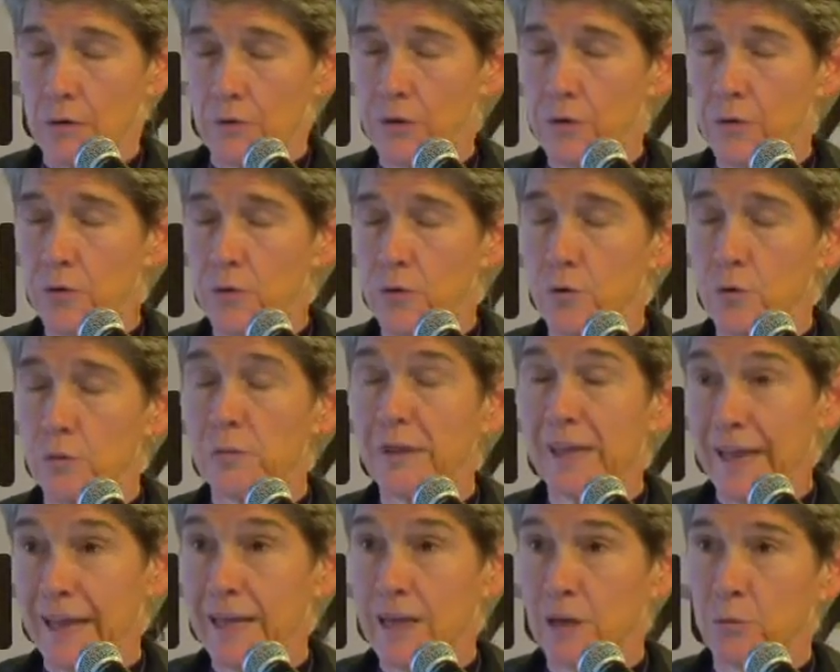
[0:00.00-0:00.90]
through
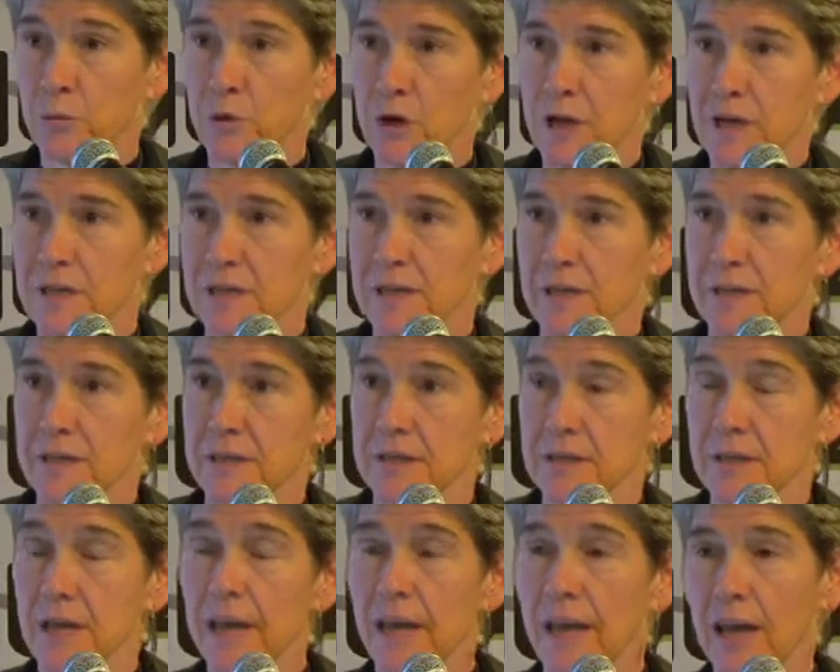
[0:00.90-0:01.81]
planning
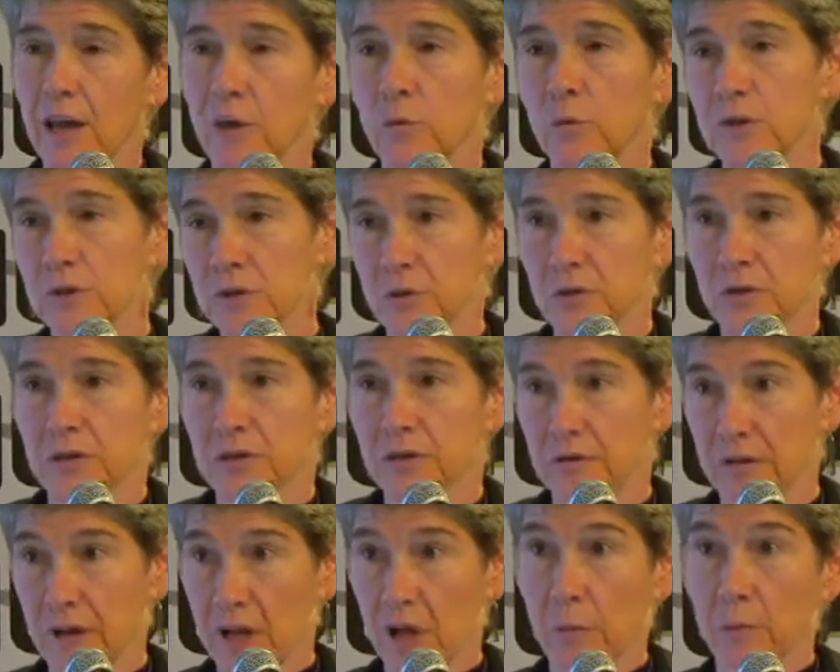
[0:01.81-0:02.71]
processes, and resource
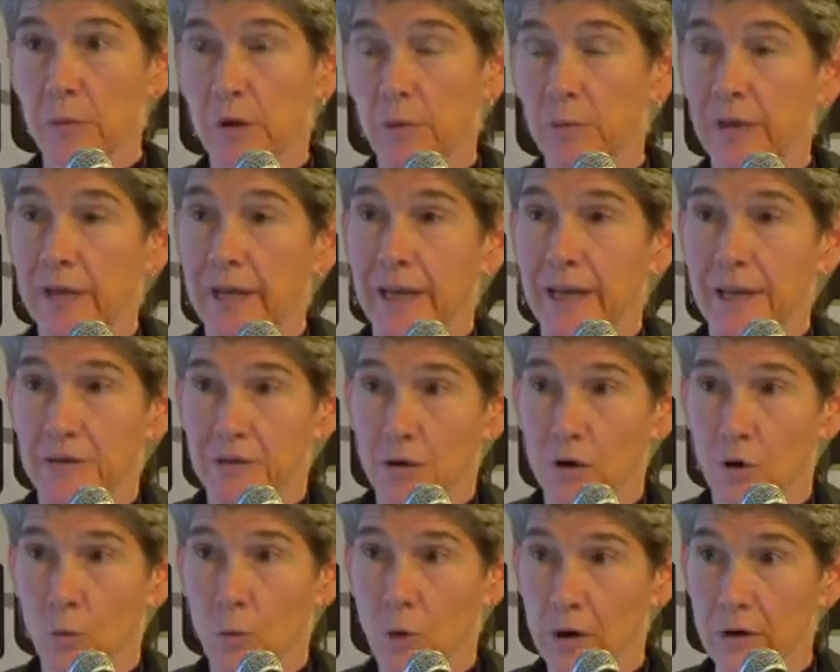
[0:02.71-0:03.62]
development plans
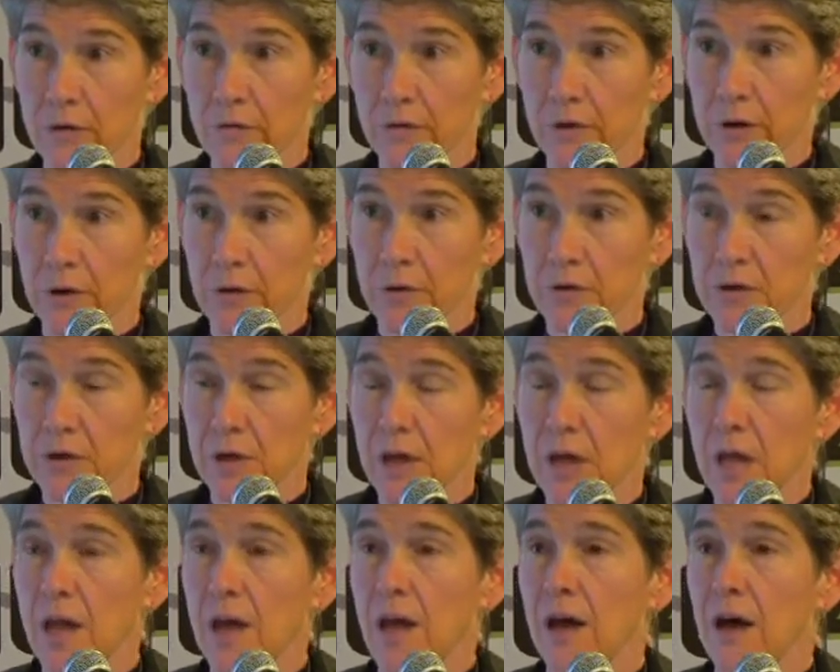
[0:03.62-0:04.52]
are one of those.
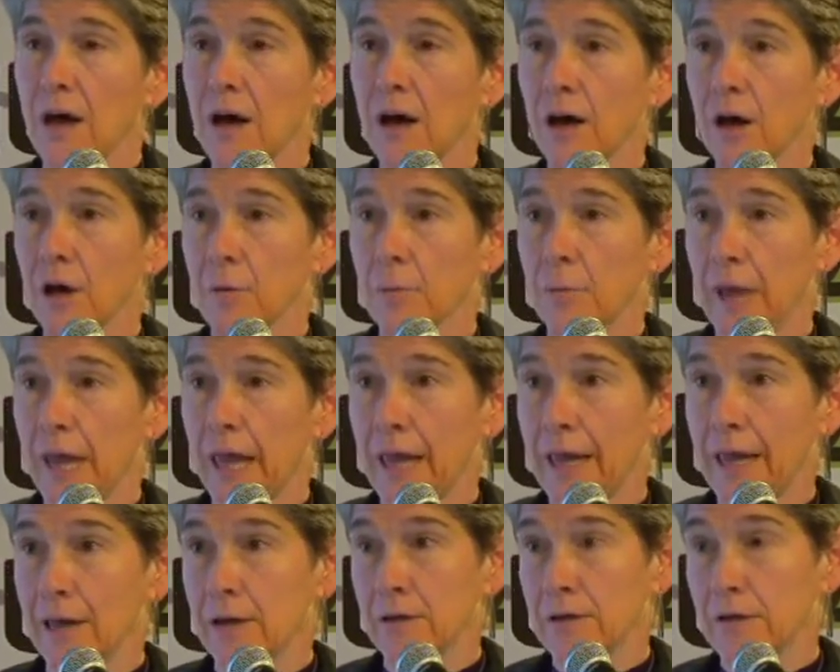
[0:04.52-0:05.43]

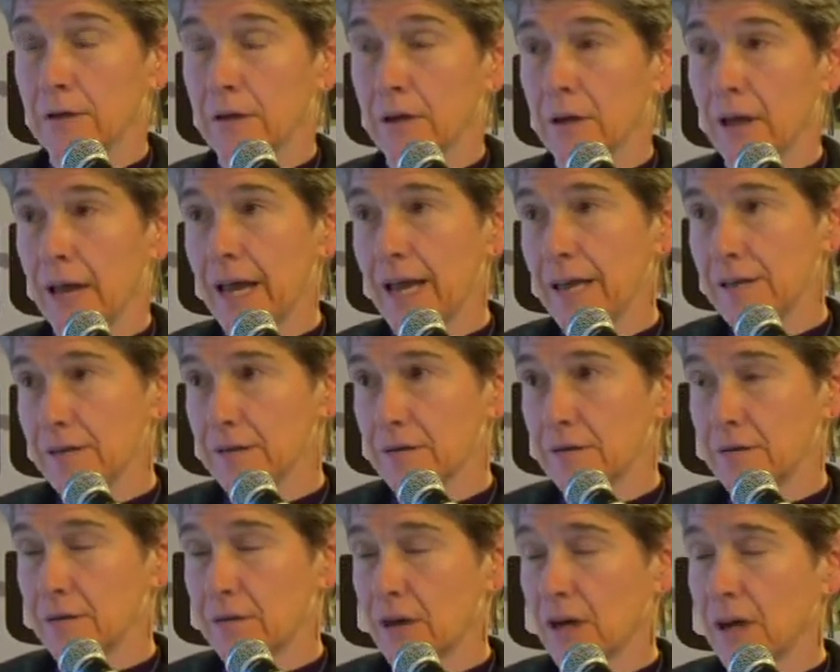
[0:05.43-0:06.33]
And as
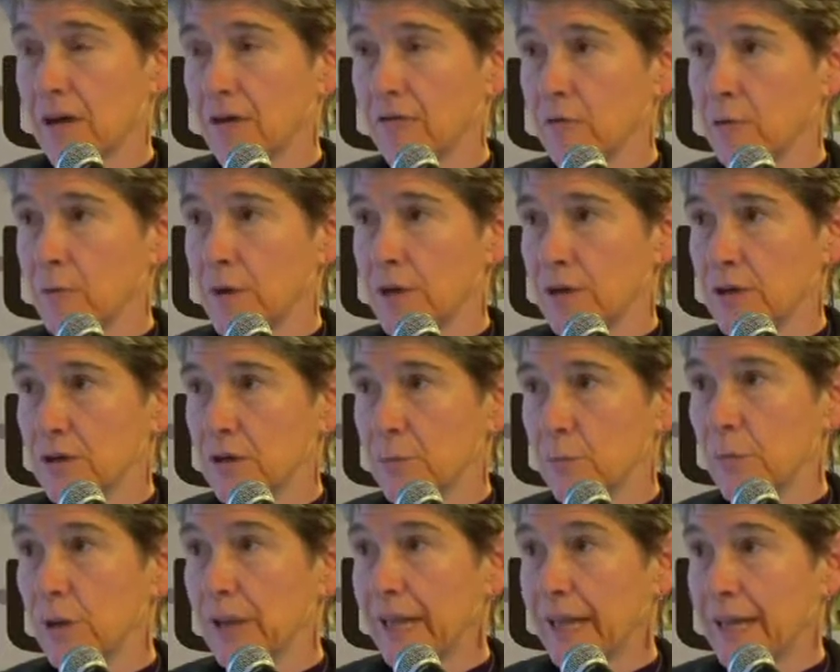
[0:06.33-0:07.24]
the government
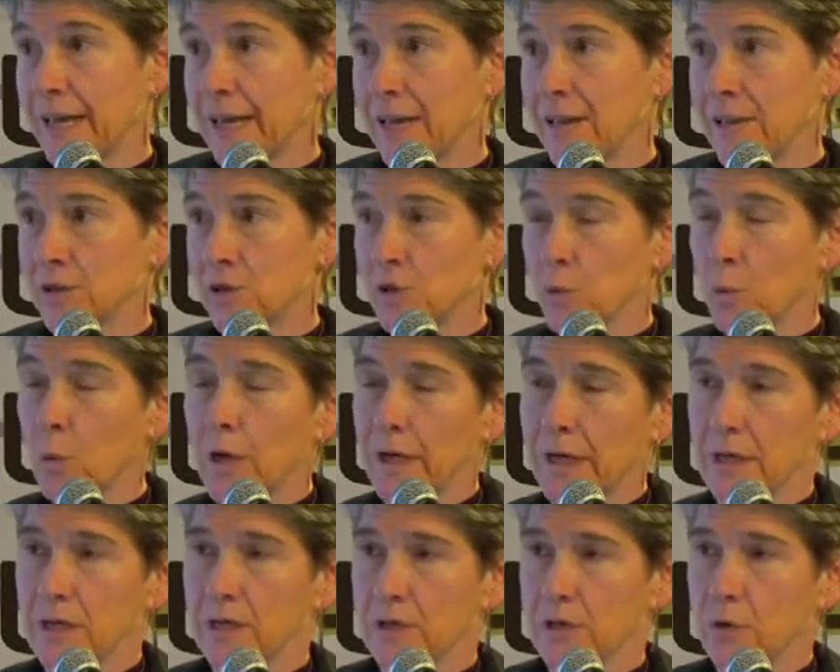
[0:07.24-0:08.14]
plans
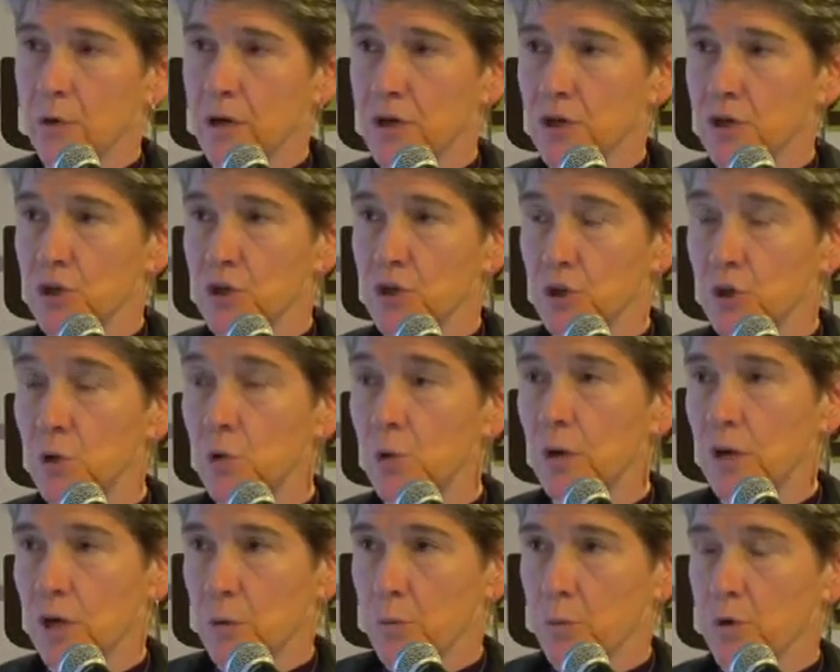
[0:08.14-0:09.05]
what it's going to do
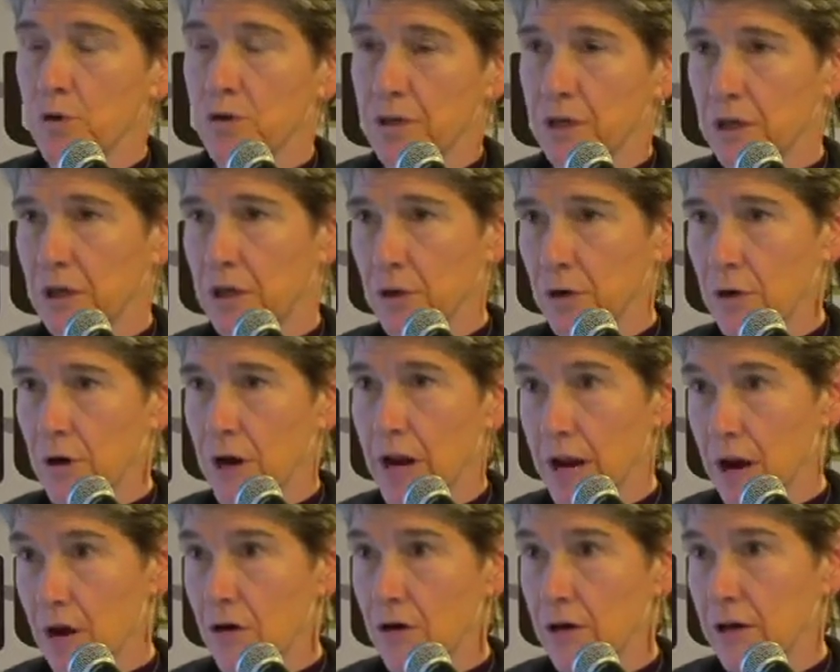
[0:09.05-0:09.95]
in a particular
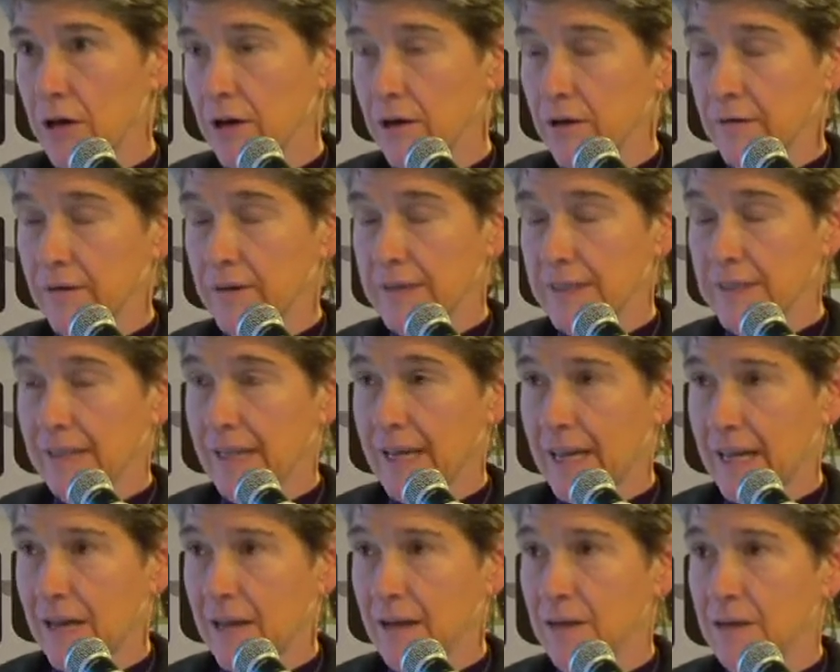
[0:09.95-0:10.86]
area of its
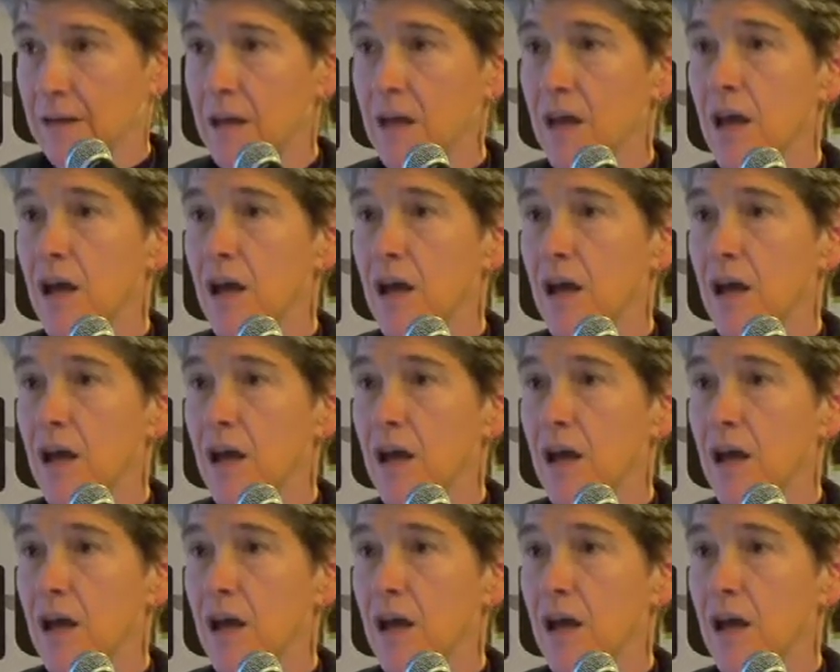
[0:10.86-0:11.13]
land,